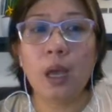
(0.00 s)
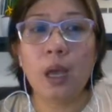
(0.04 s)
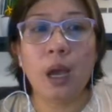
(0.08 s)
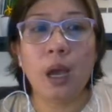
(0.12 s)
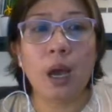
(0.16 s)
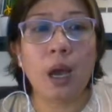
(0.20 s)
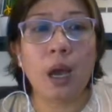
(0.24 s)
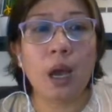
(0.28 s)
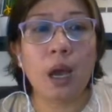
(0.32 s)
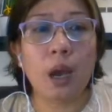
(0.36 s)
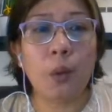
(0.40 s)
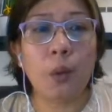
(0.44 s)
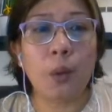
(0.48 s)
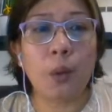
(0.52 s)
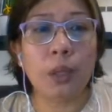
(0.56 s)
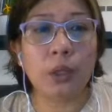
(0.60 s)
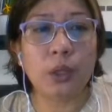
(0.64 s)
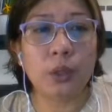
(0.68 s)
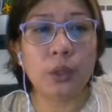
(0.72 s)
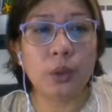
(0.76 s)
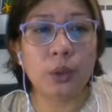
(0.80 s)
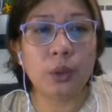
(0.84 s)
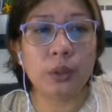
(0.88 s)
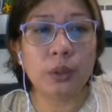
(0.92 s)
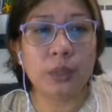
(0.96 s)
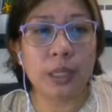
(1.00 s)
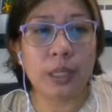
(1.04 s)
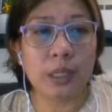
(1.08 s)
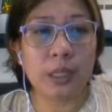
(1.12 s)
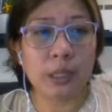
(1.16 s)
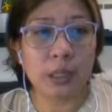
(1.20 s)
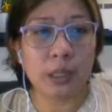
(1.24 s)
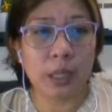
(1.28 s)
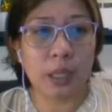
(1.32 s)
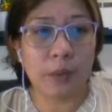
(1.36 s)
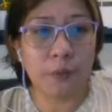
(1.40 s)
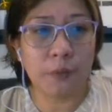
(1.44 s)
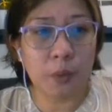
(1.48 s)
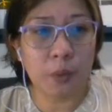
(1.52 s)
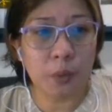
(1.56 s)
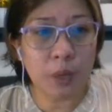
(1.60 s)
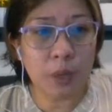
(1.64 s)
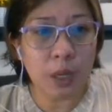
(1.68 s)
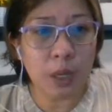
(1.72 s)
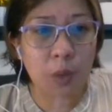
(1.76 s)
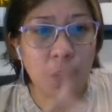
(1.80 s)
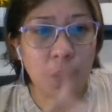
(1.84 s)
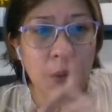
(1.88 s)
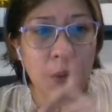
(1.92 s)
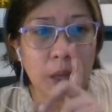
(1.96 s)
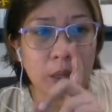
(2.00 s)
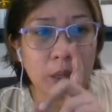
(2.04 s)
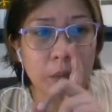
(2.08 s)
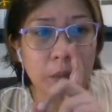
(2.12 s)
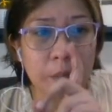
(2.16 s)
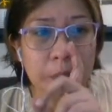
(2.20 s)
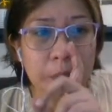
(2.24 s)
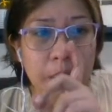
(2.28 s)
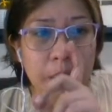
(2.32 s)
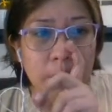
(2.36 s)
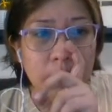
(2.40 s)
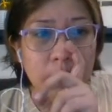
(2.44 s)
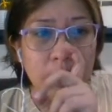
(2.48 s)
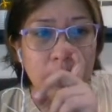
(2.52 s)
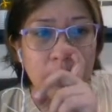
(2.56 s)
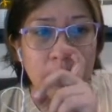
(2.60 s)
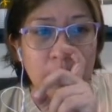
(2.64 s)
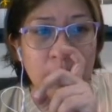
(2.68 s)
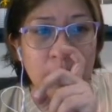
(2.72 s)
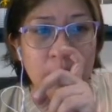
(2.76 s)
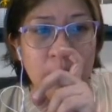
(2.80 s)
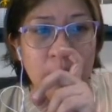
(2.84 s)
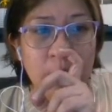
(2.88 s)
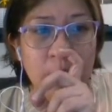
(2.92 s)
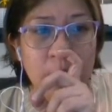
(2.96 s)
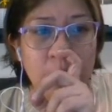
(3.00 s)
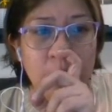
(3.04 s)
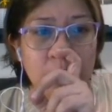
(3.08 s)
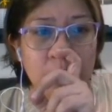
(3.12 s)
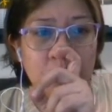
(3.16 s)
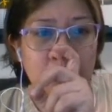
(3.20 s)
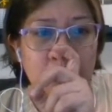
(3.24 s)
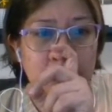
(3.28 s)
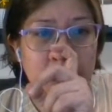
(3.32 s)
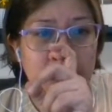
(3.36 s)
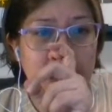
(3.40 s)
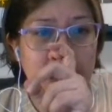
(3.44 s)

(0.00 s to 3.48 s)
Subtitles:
what do you call this? If only one bit is